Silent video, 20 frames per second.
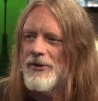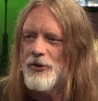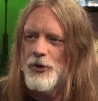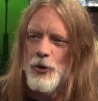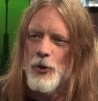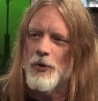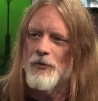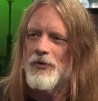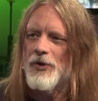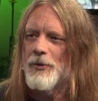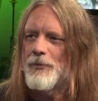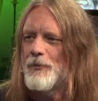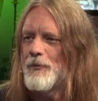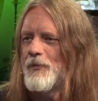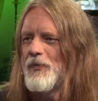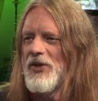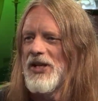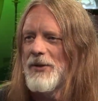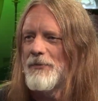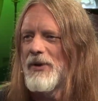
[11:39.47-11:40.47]
Two of the
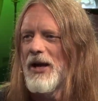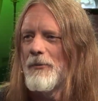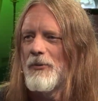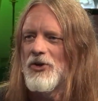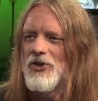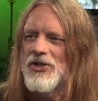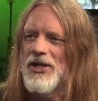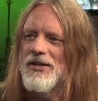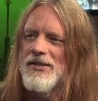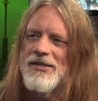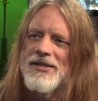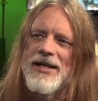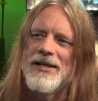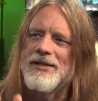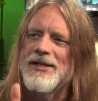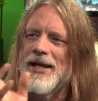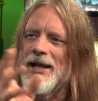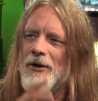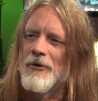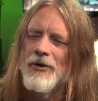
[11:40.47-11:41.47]
team members just sat
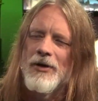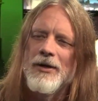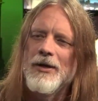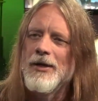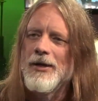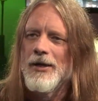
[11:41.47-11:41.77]
down